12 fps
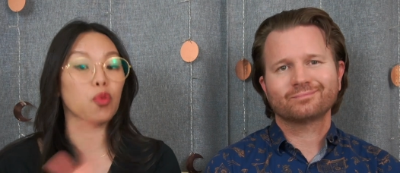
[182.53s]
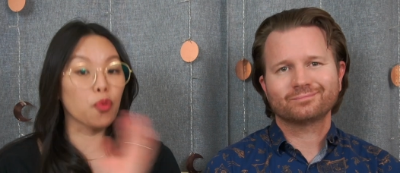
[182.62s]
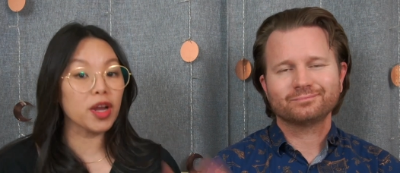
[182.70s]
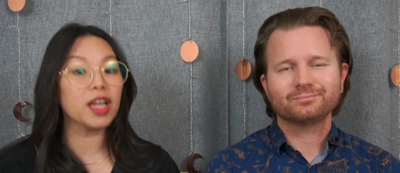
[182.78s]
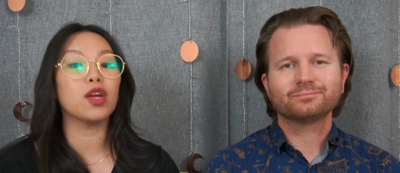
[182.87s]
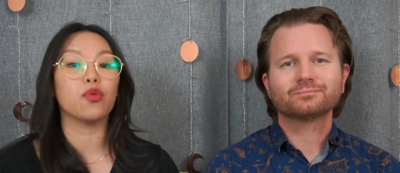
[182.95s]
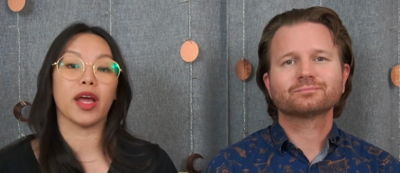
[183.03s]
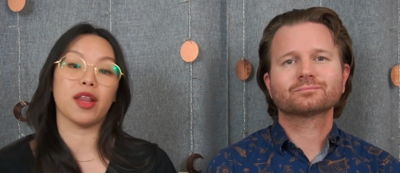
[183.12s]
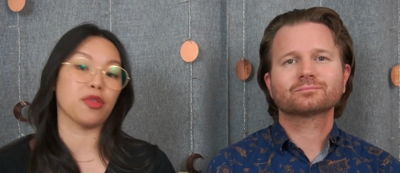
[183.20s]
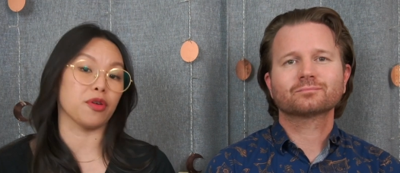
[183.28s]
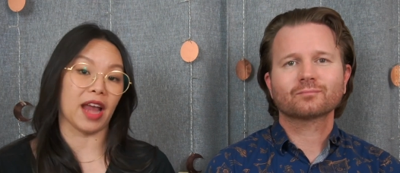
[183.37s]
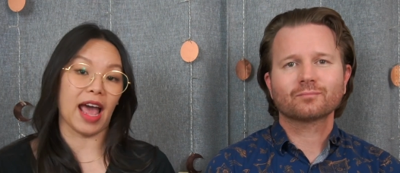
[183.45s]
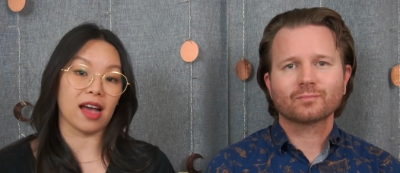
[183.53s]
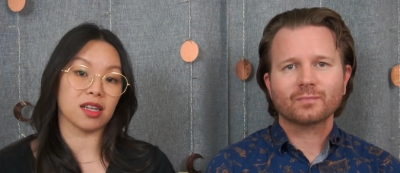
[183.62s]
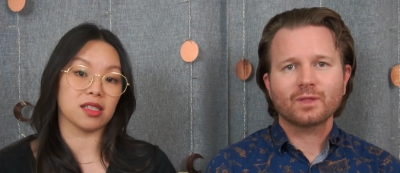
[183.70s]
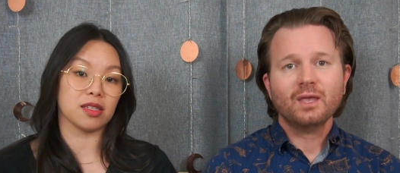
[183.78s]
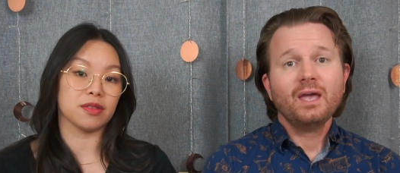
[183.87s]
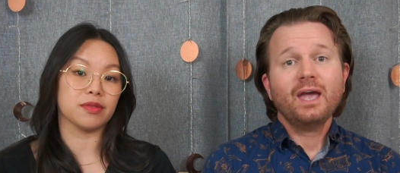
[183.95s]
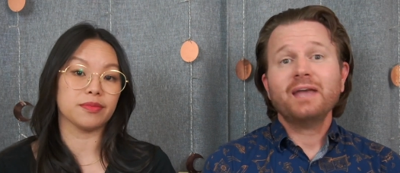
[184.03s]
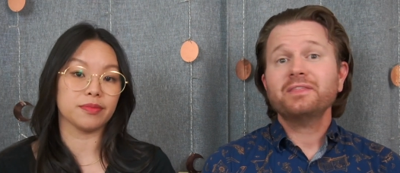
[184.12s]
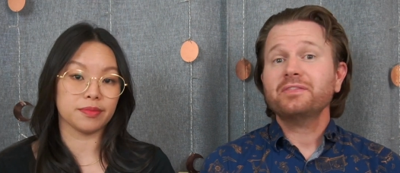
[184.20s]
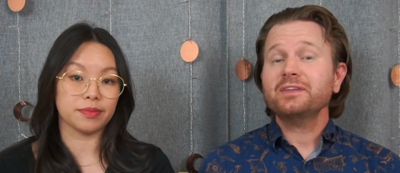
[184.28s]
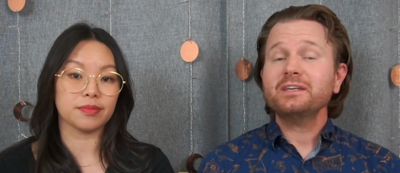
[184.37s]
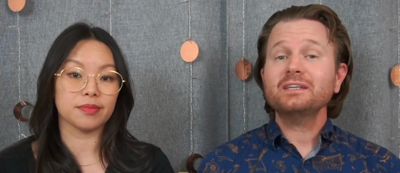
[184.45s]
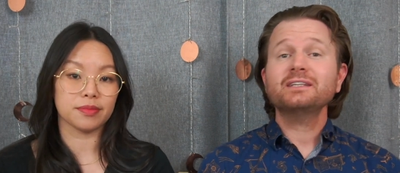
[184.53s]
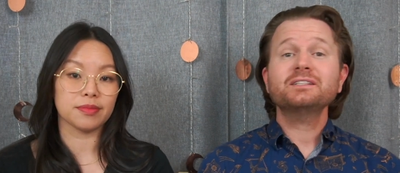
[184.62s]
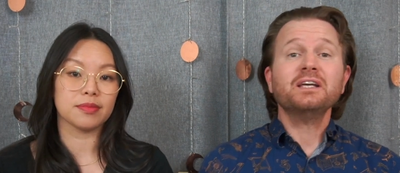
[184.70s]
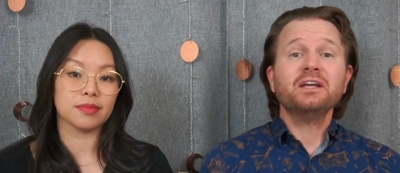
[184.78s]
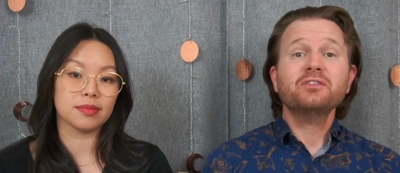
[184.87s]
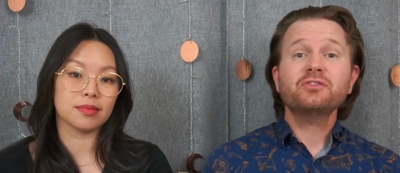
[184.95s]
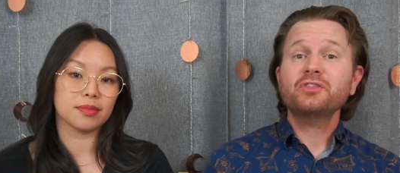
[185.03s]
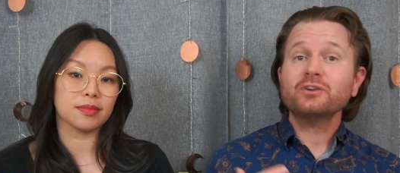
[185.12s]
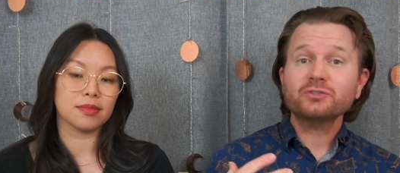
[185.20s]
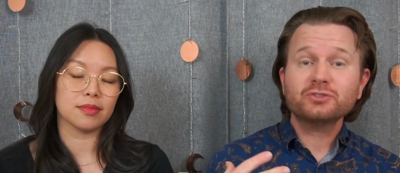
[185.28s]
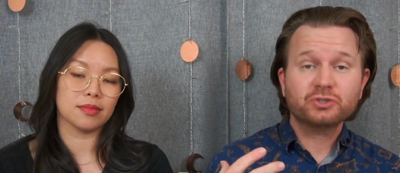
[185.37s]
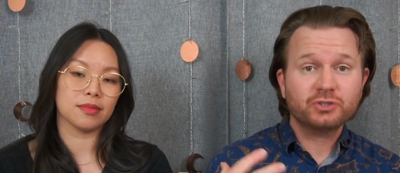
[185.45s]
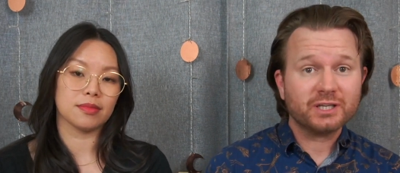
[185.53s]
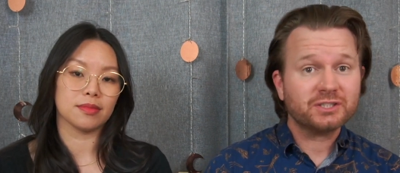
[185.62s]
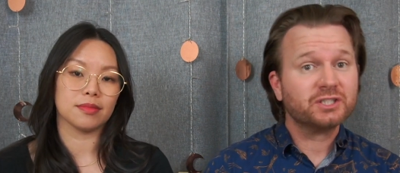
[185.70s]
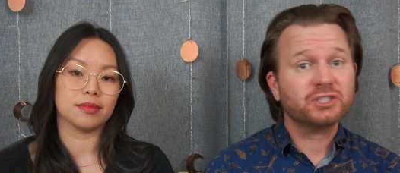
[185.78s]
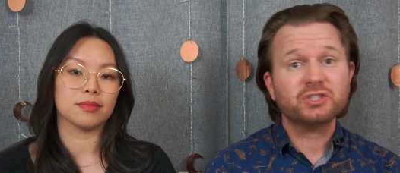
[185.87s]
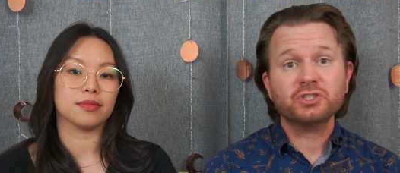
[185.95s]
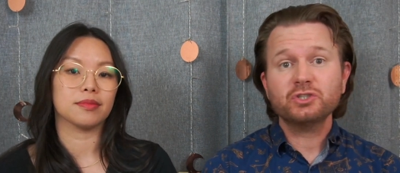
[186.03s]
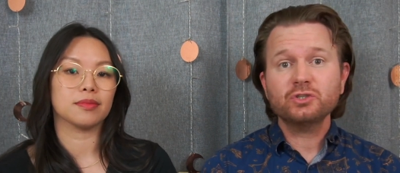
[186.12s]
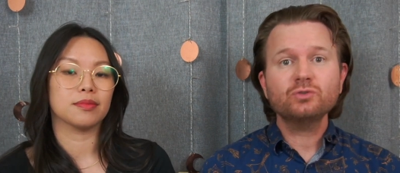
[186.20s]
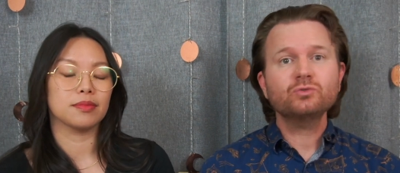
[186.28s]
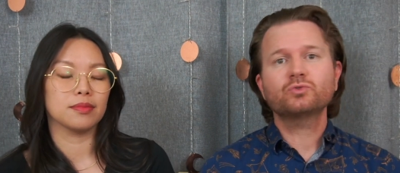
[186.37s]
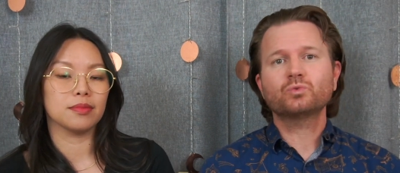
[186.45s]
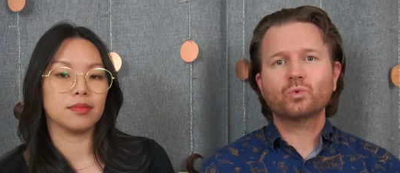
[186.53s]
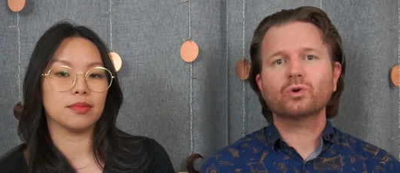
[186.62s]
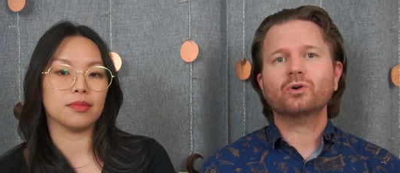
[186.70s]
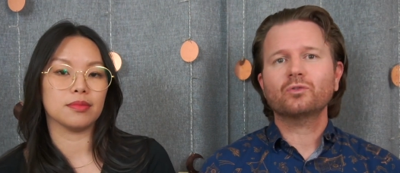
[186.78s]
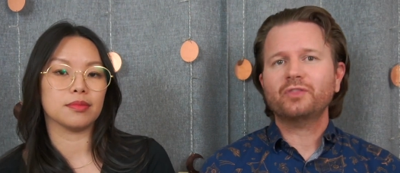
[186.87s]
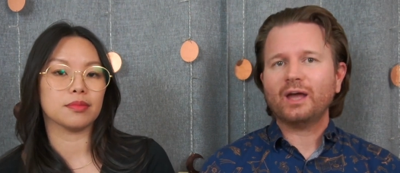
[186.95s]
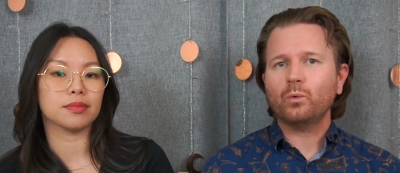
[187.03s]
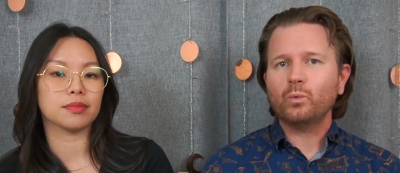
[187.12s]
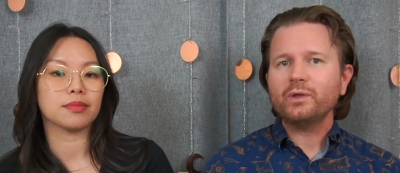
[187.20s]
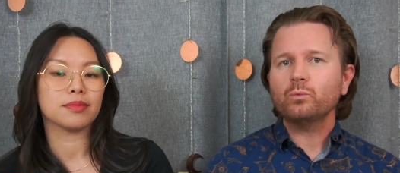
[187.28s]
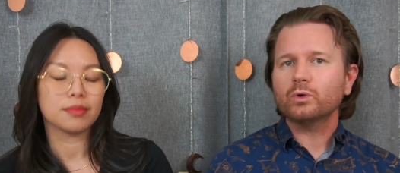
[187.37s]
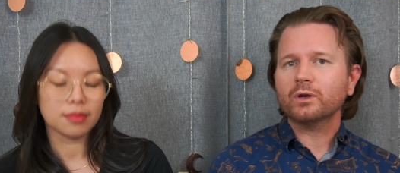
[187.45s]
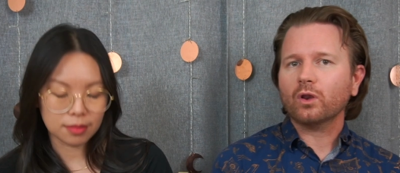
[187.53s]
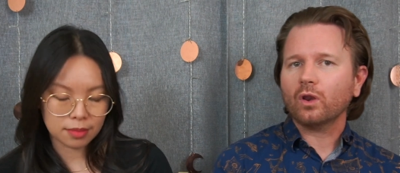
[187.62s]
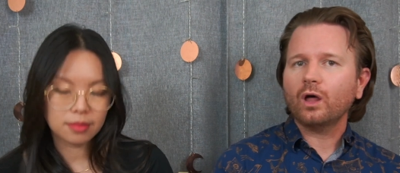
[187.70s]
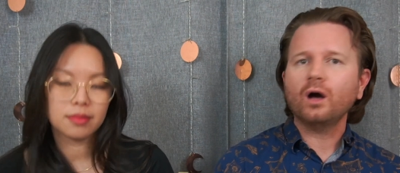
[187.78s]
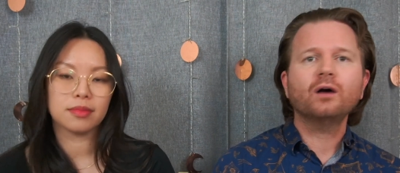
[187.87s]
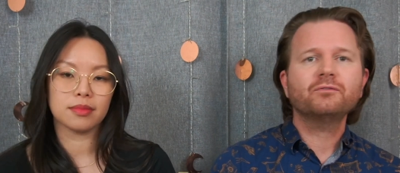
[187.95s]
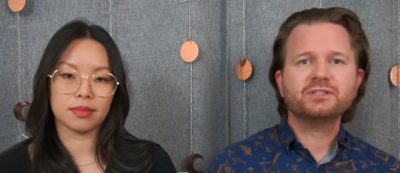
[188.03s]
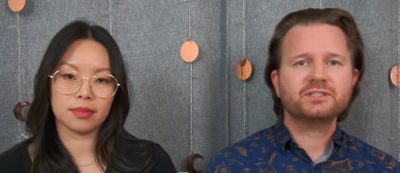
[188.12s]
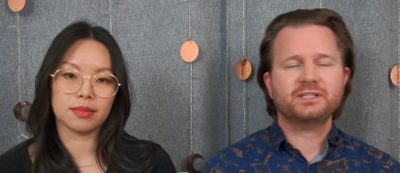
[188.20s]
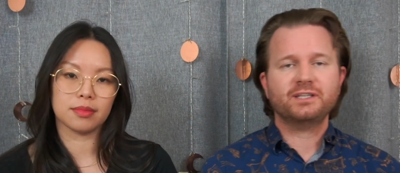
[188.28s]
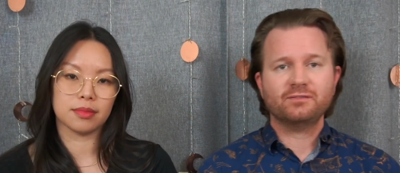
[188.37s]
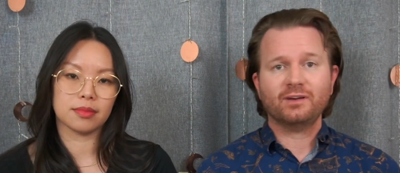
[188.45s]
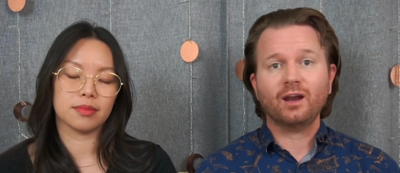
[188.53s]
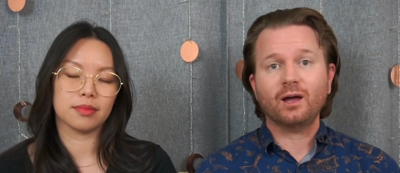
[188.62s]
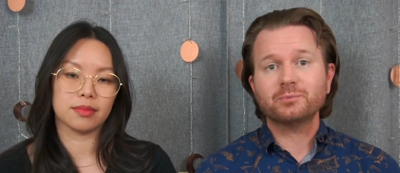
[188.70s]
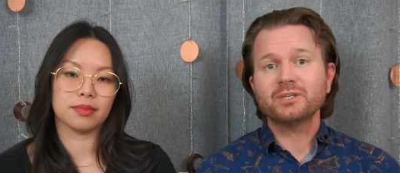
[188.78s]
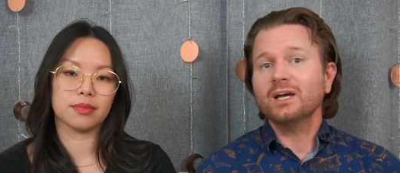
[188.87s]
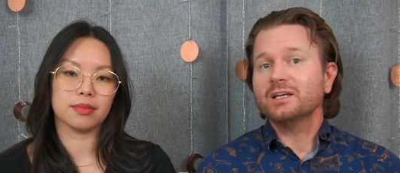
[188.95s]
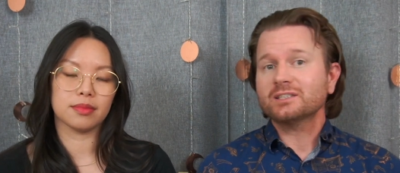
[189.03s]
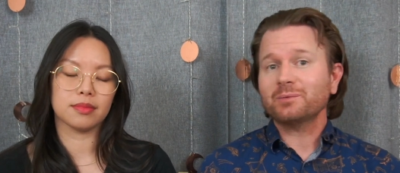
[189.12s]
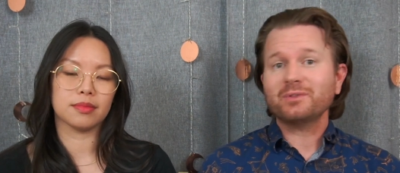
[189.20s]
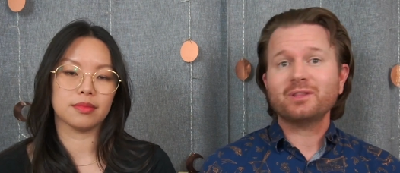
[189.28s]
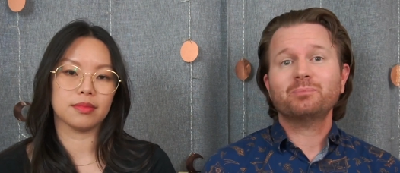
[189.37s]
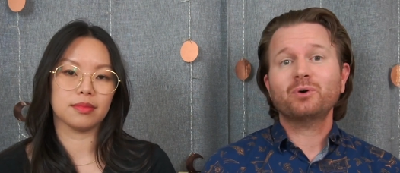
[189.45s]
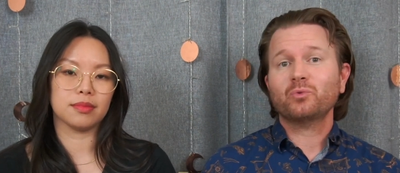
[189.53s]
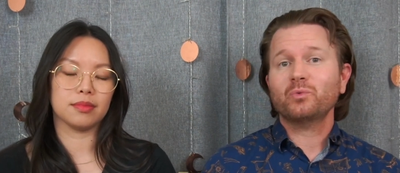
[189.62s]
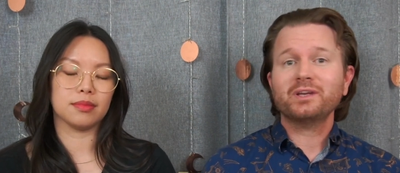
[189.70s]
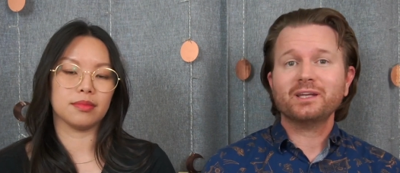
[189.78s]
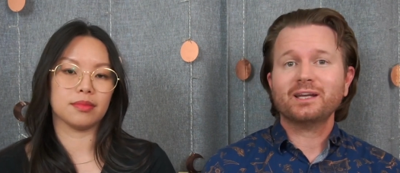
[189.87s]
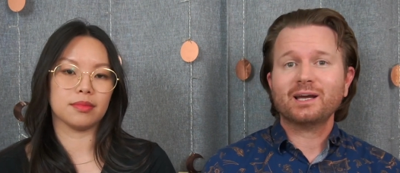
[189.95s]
Speaker 1: a really great third act.
Speaker 2: And the thing is, there's just this huge world that we would love to see developed. Something that both Wendy and